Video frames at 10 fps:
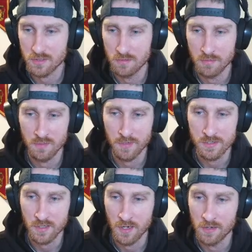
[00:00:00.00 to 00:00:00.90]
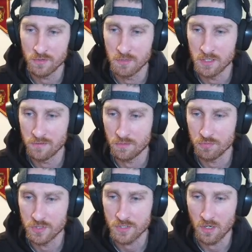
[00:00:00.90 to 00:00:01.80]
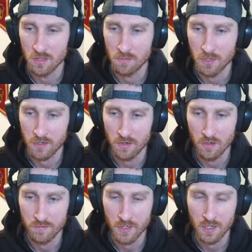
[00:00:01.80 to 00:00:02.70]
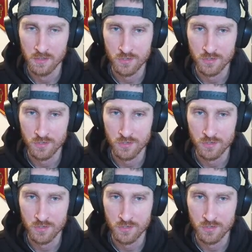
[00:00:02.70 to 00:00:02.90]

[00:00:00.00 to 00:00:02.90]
It depends on how you believe in Breece Hall or Bucky Irving.